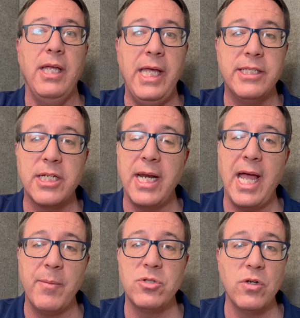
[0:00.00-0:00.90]
It's going to
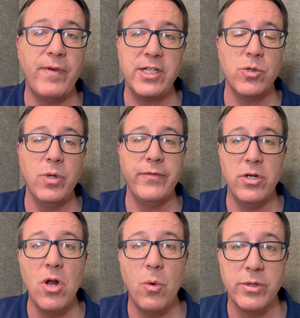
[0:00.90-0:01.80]
happen so fast you won't
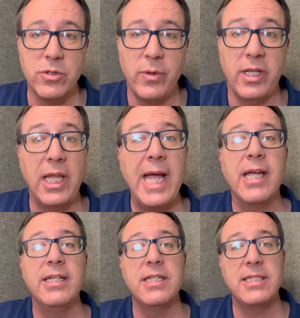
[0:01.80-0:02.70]
even know what's going on, like
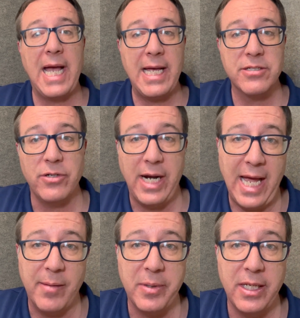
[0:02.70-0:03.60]
a disaster
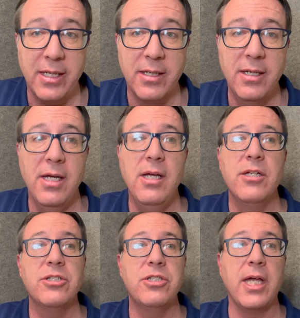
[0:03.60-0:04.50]
happening.
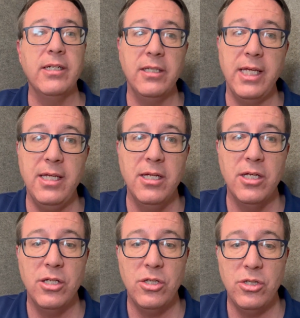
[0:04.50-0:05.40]
Suddenly,
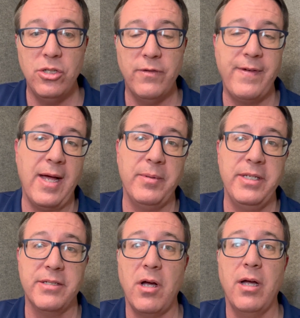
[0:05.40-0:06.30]
your family
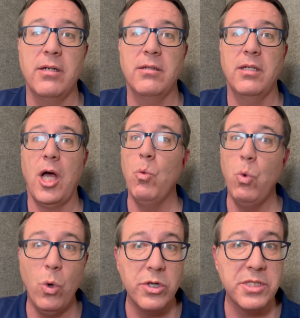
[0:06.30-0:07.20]
is gone. A
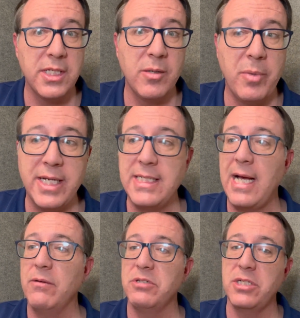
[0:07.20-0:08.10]
war suddenly breaks
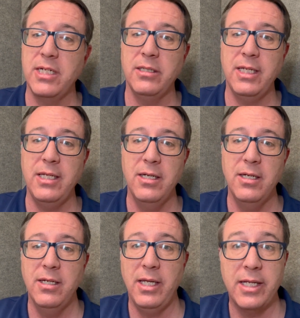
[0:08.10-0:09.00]
out, suddenly,
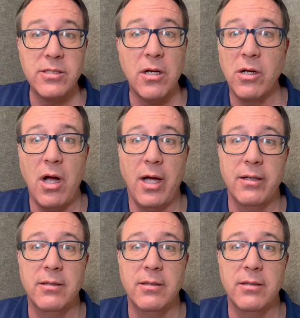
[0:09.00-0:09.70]
it's all gone.